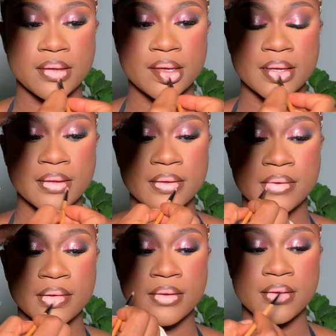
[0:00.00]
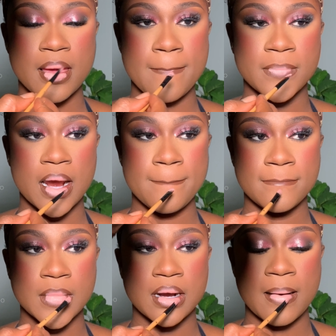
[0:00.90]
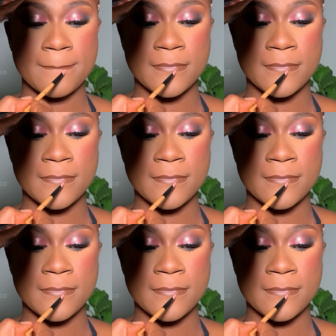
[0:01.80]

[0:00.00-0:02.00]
I try to switch this up a little.